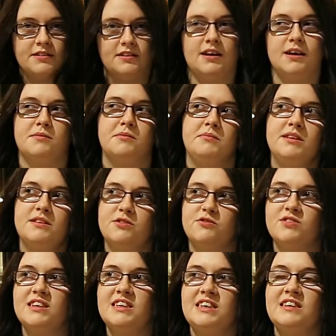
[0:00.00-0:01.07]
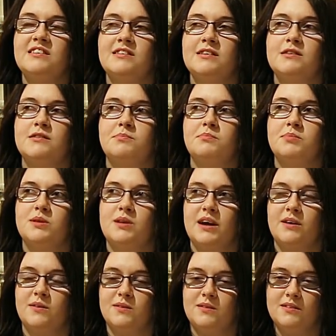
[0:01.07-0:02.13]
time. It makes it really easy to pull
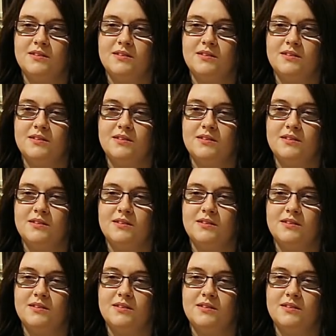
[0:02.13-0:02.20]
out.